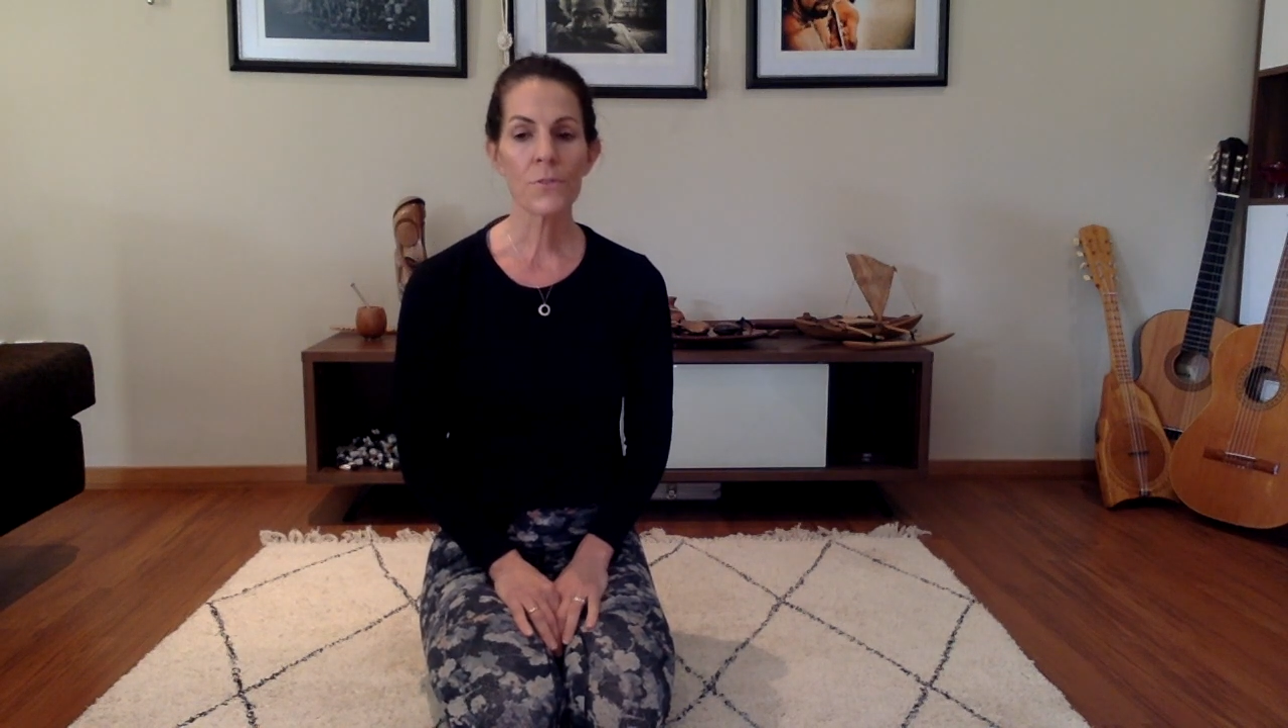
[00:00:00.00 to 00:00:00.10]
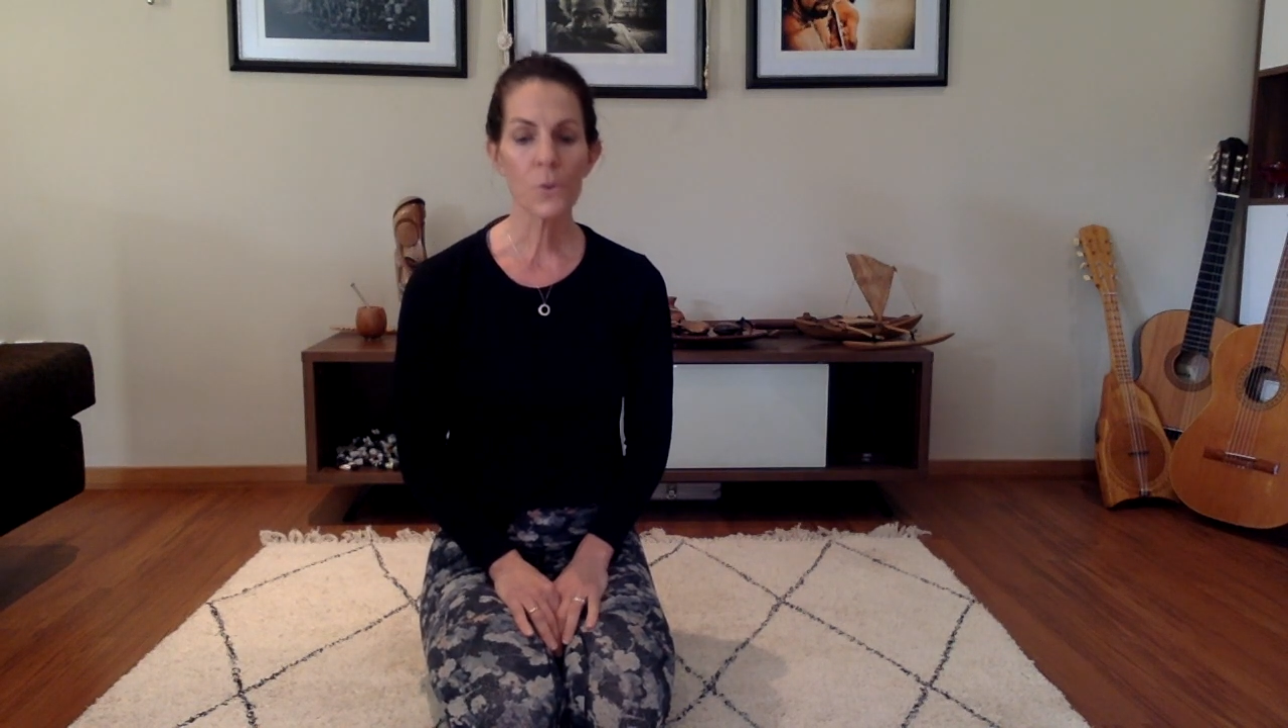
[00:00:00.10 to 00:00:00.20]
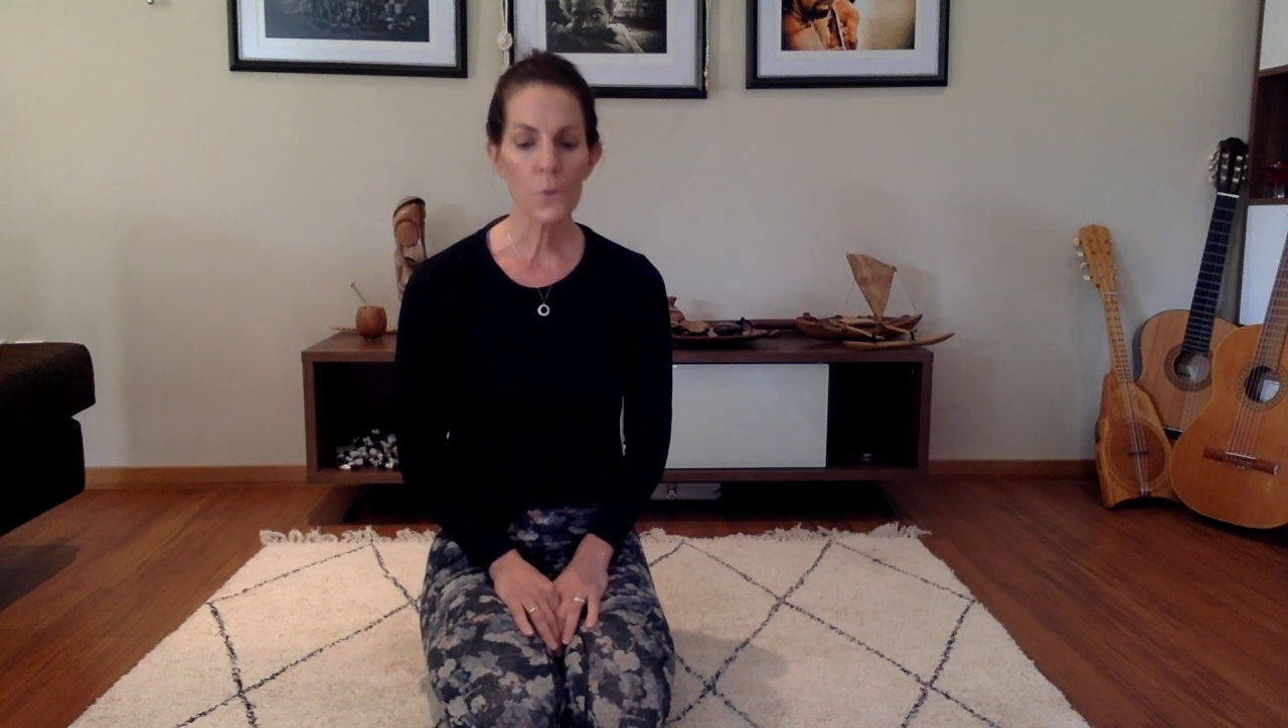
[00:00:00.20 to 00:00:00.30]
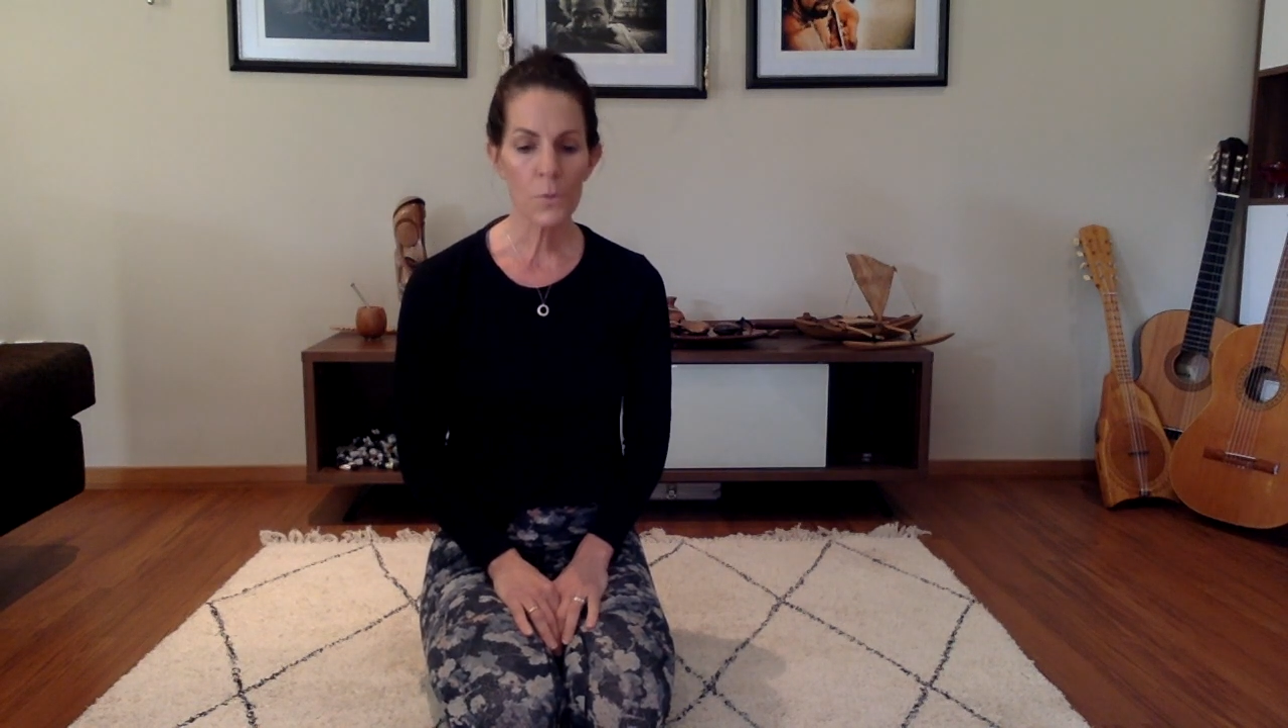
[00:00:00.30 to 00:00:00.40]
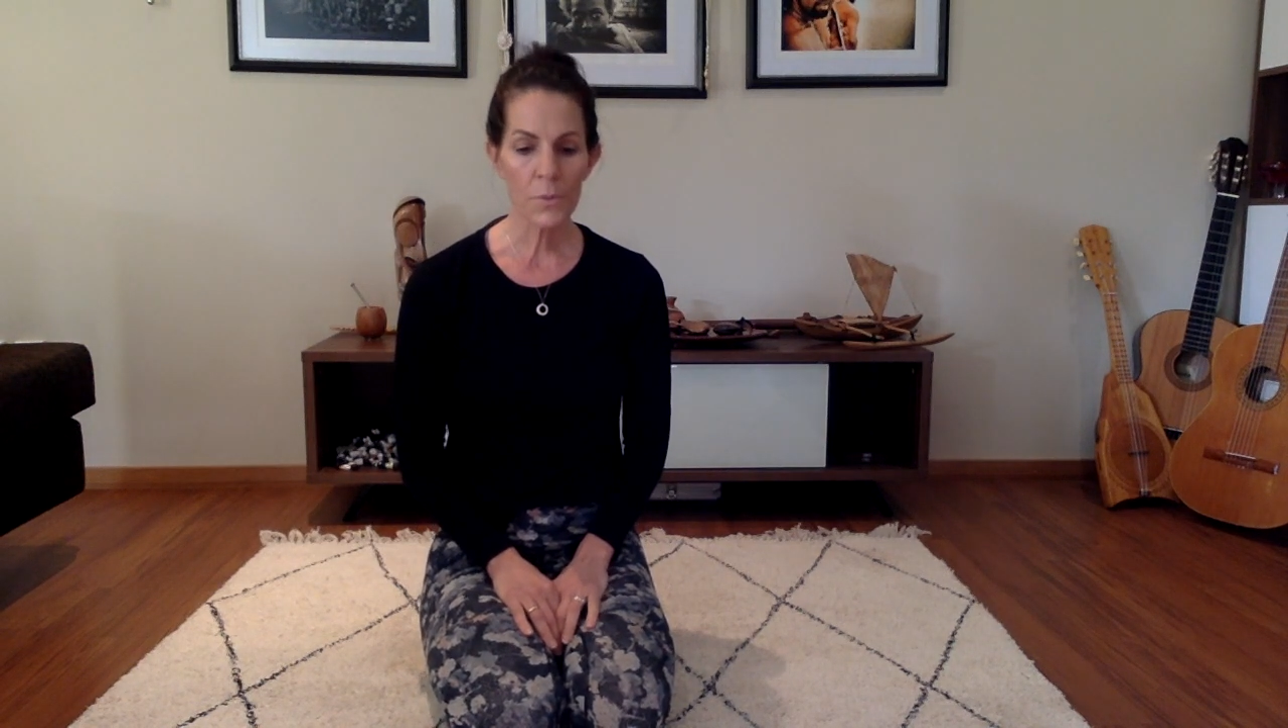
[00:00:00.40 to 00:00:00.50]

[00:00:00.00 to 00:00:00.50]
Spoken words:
full